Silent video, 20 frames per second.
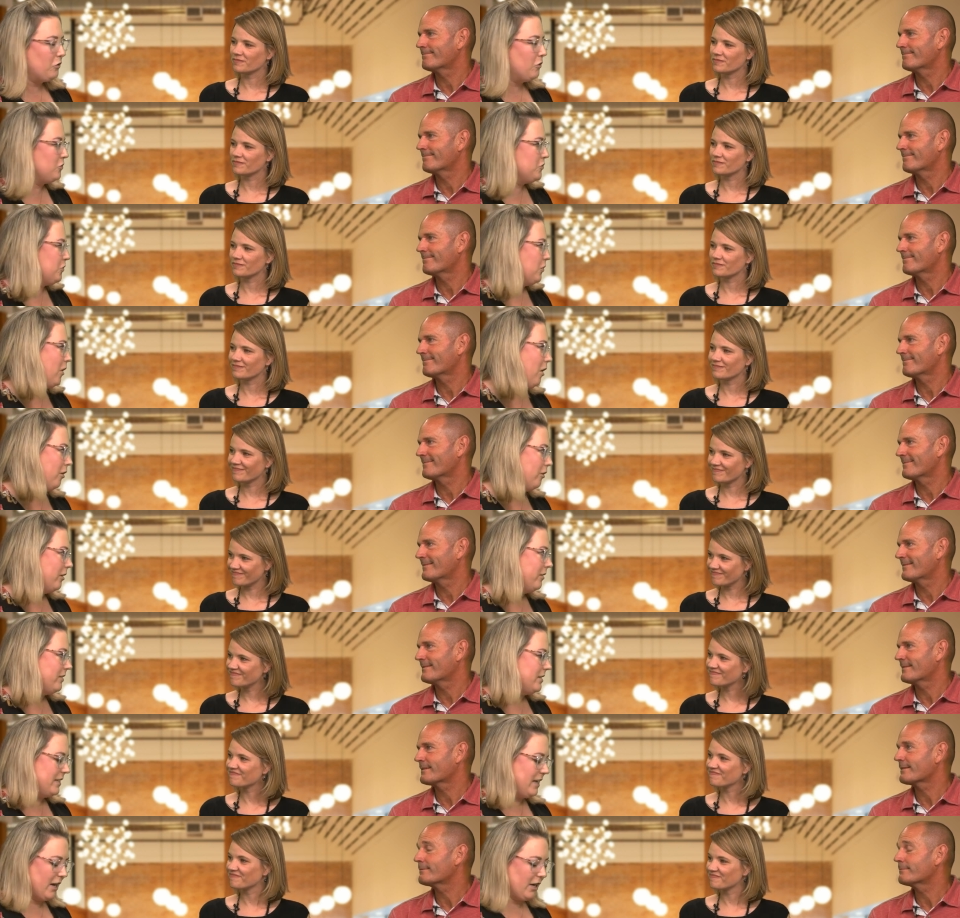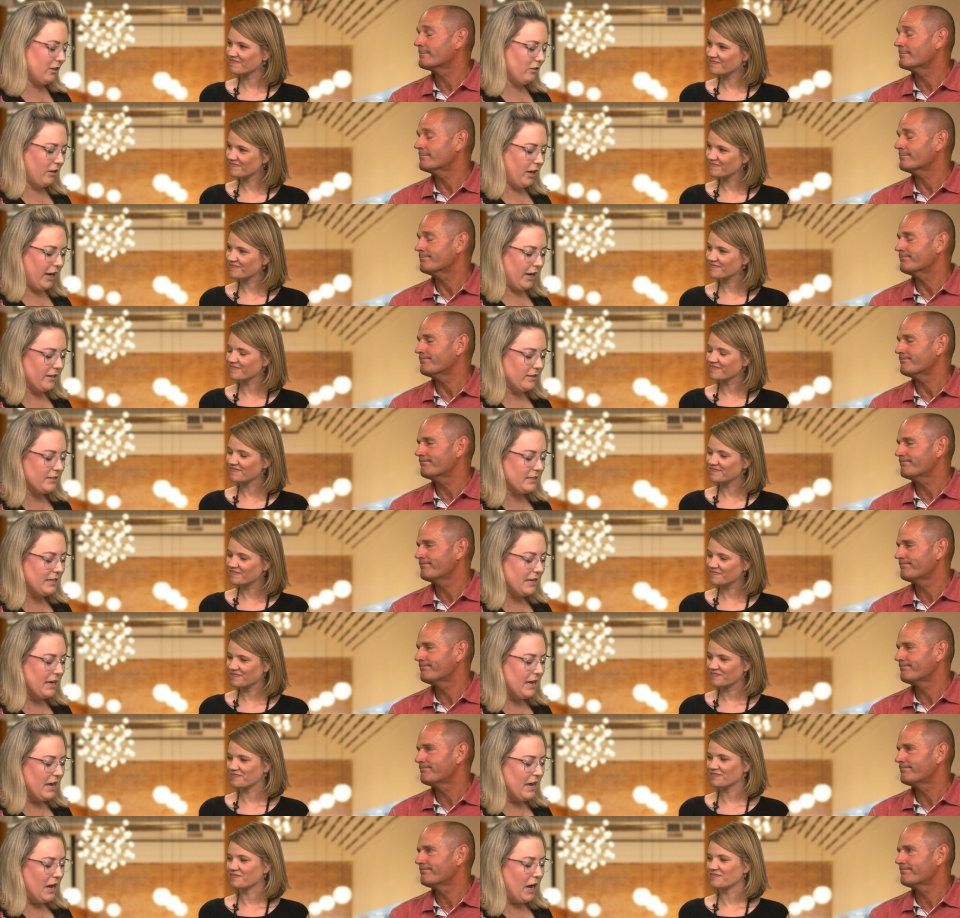Speaker 1: close to our heart at the Tech Alliance.
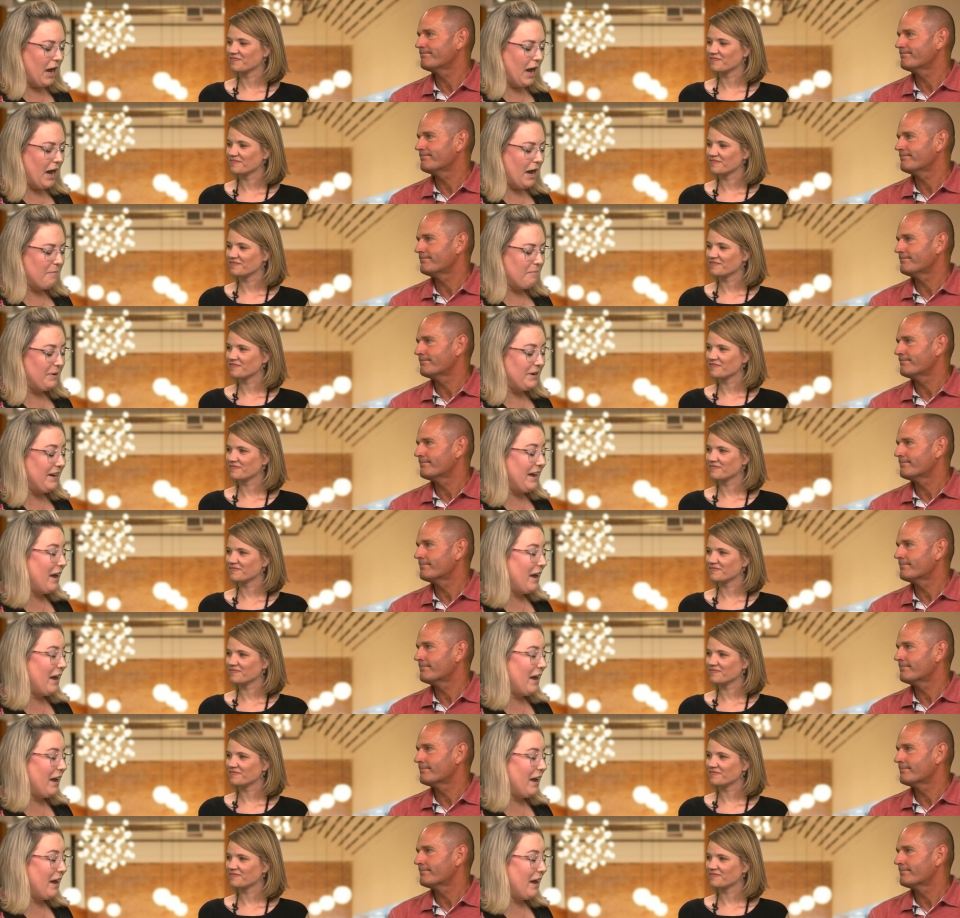Mm-hmm. Um, but